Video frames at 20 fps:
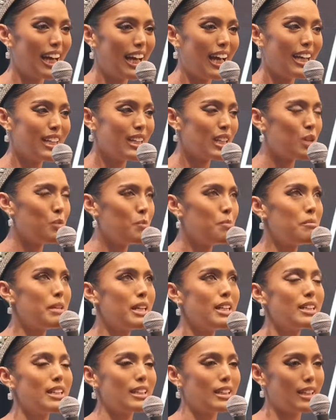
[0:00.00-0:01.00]
And
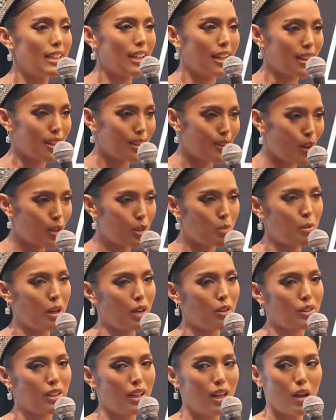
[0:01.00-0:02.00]
immediately I thought
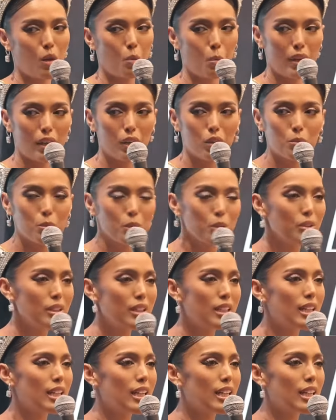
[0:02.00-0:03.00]
about my
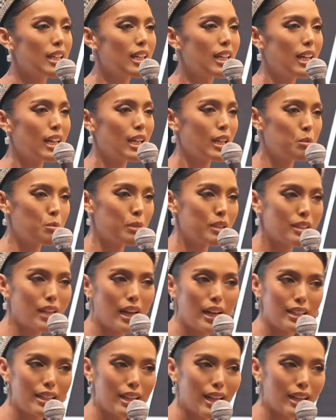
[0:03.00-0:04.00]
community in
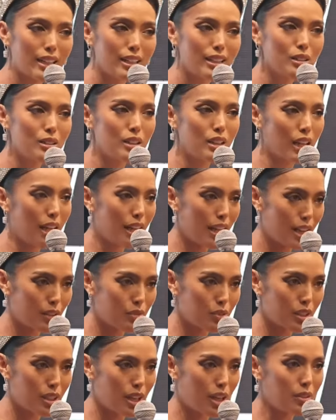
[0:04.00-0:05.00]
Bantayan Island that I
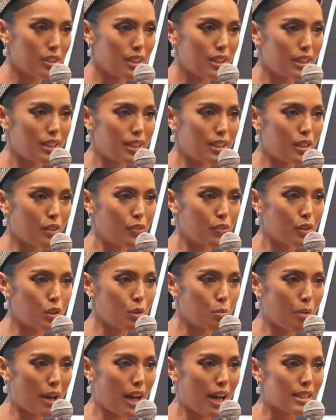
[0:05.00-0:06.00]
have with Gawad Kalinga for
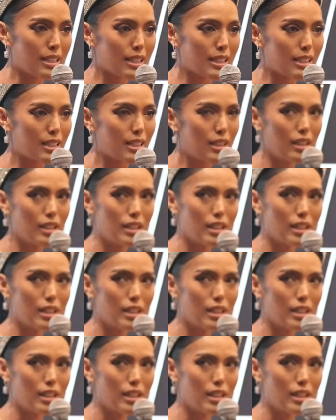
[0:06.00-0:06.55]
the past,